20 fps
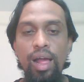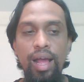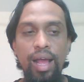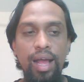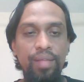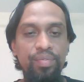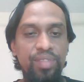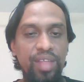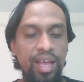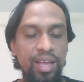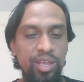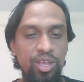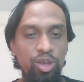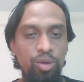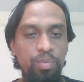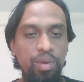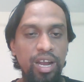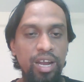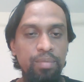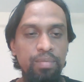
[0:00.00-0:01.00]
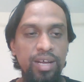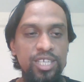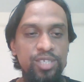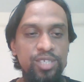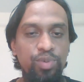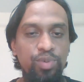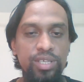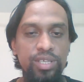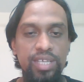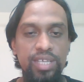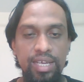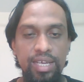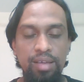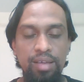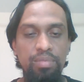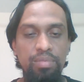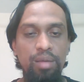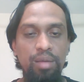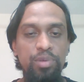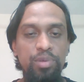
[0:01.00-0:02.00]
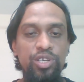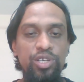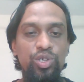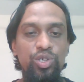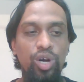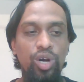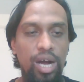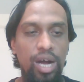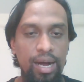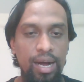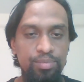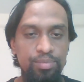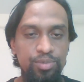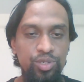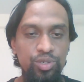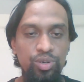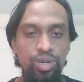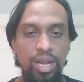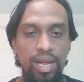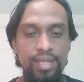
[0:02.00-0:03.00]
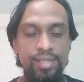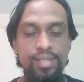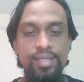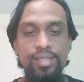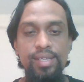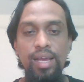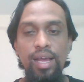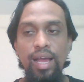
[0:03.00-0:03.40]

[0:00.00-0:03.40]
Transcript: and thank you very much for checking my video up to last,